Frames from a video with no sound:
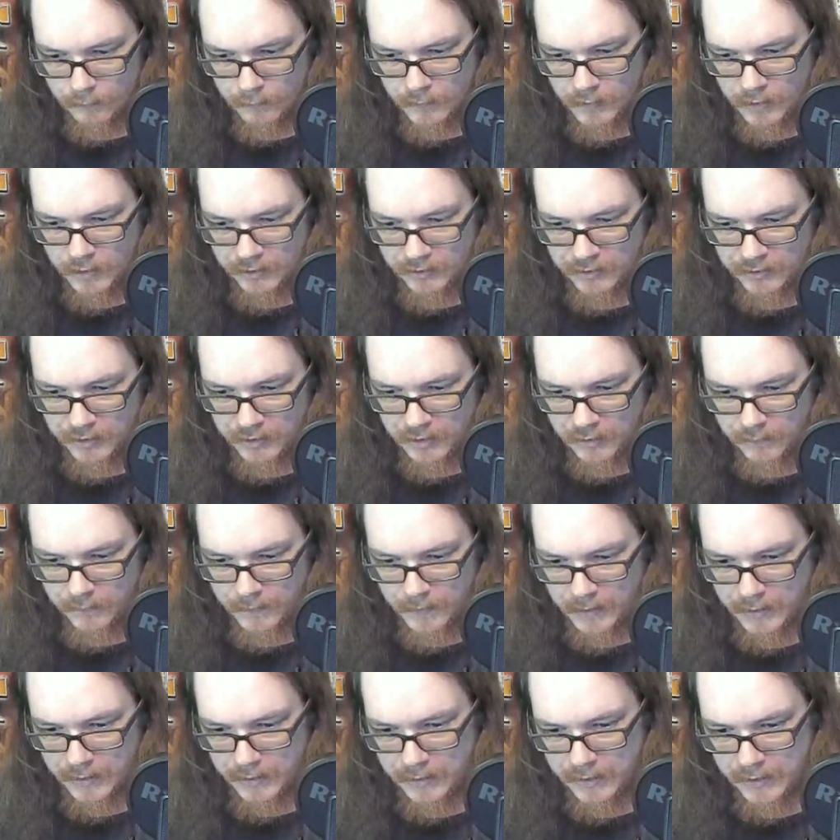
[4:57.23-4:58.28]
to
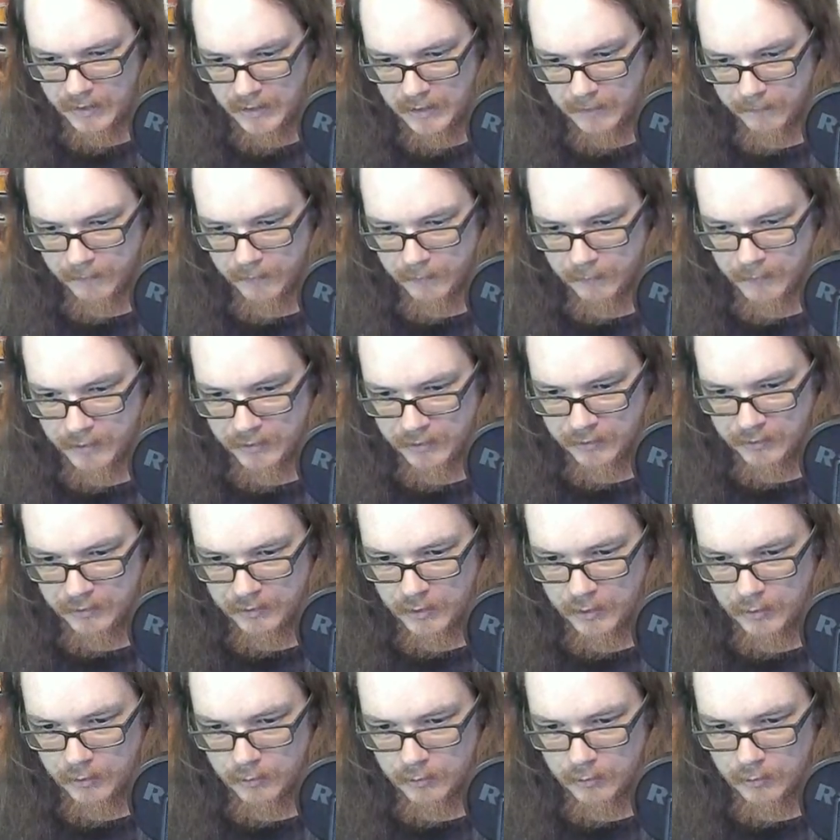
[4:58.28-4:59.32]
signify that it came from this
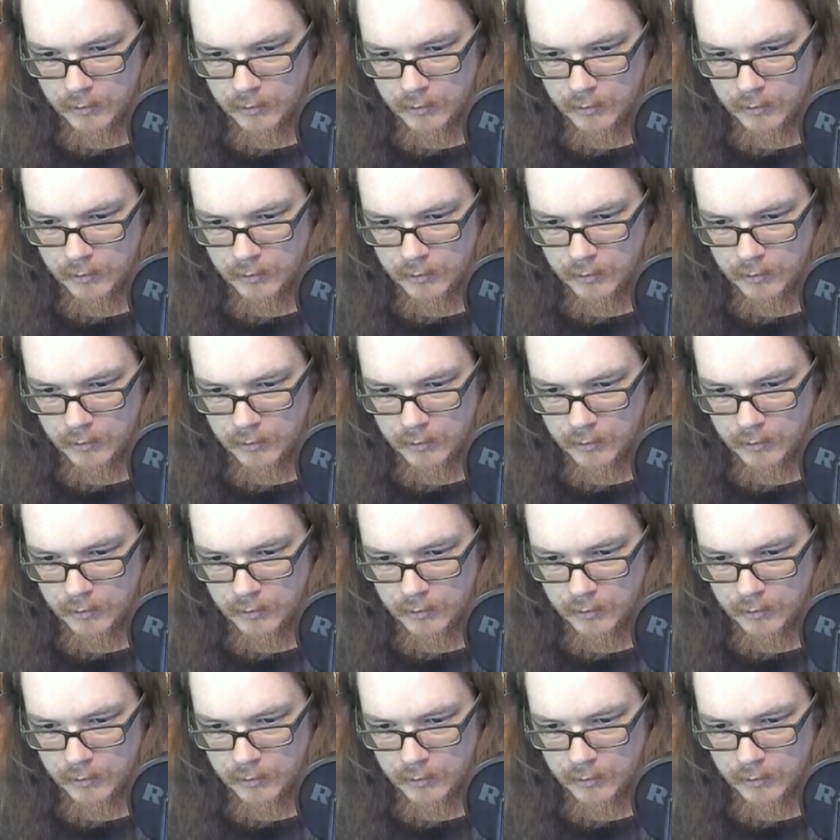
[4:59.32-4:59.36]
set.